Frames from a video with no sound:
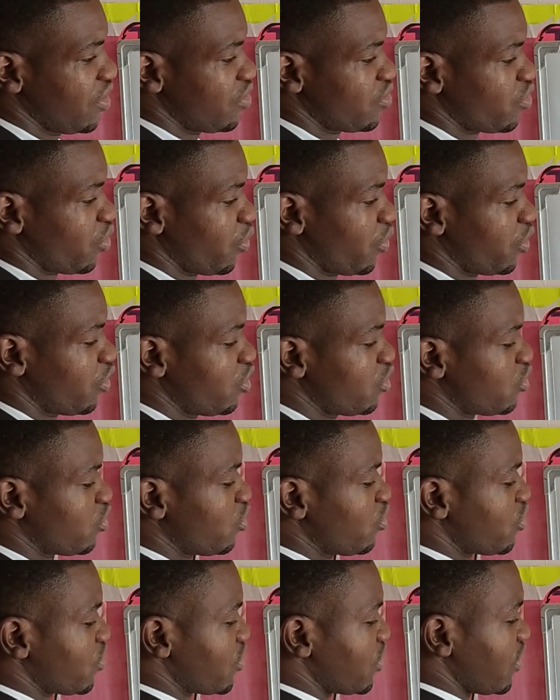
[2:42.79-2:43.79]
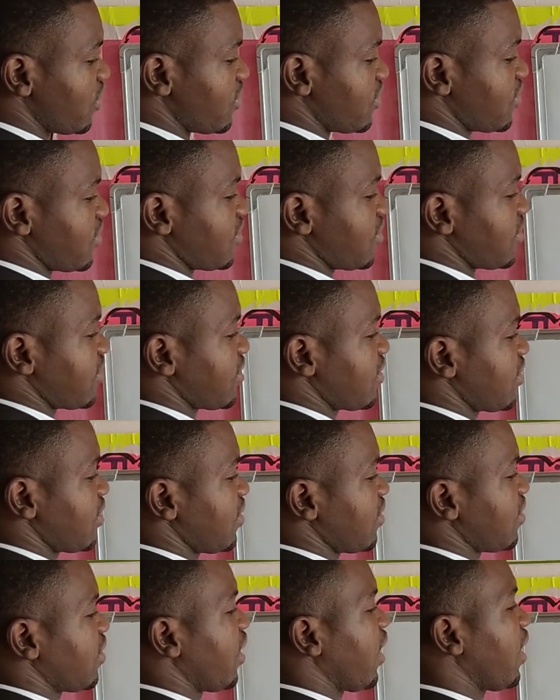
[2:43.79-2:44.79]
So we're going to use this,
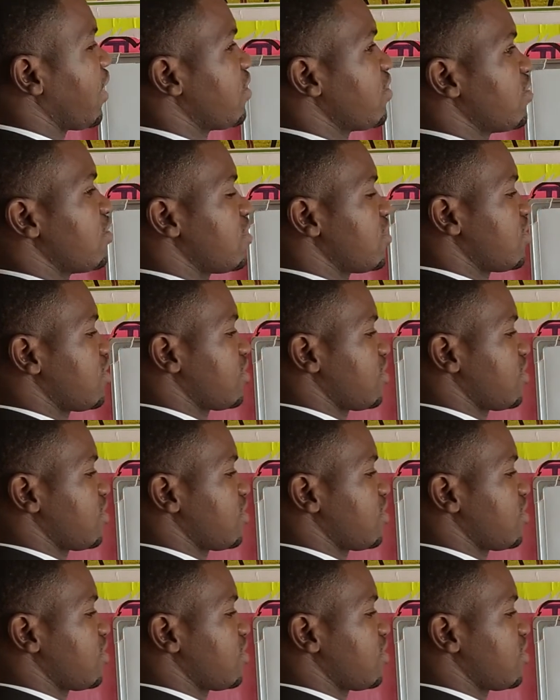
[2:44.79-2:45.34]
and